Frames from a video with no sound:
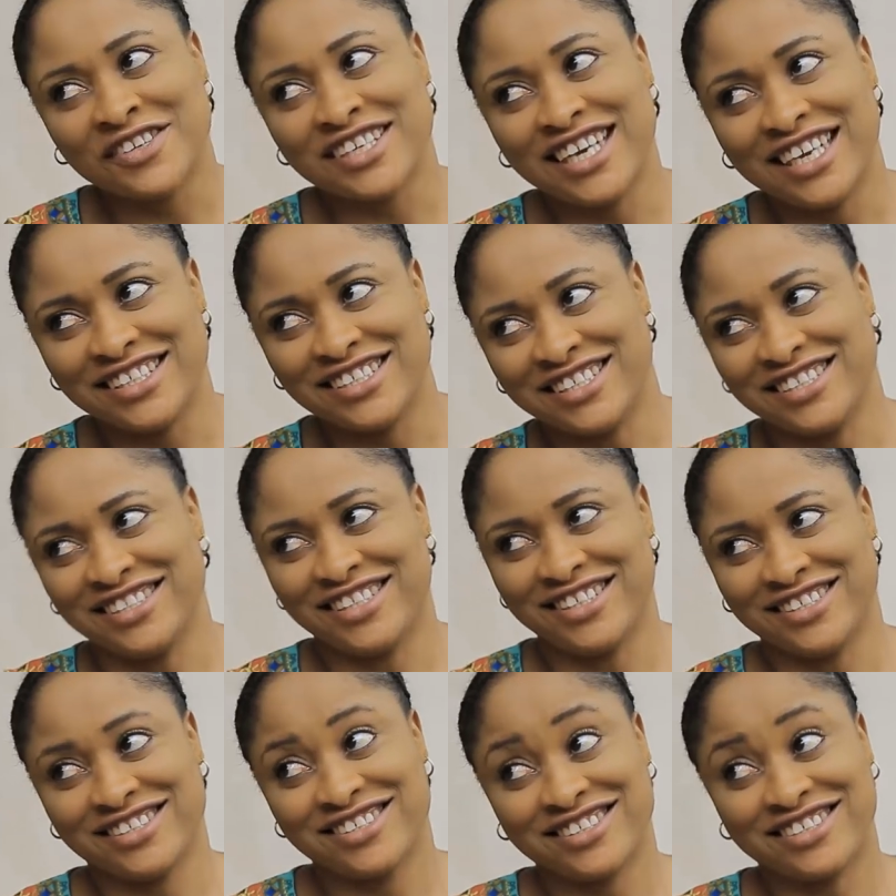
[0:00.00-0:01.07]
longer interested,
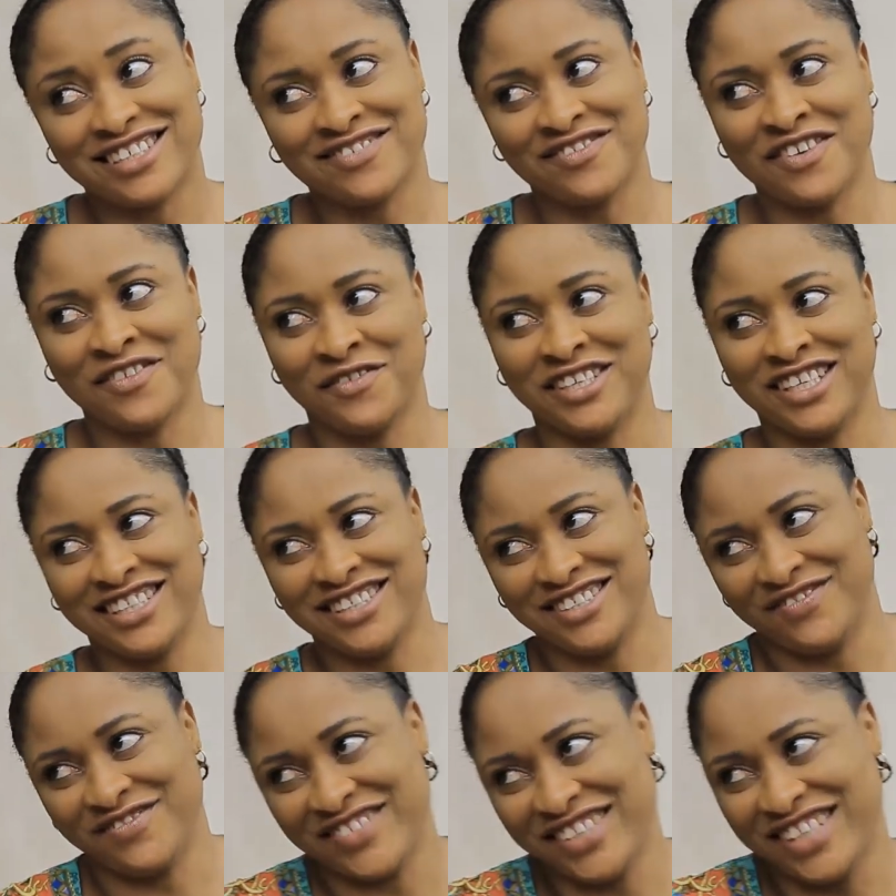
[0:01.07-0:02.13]
transfer ownership.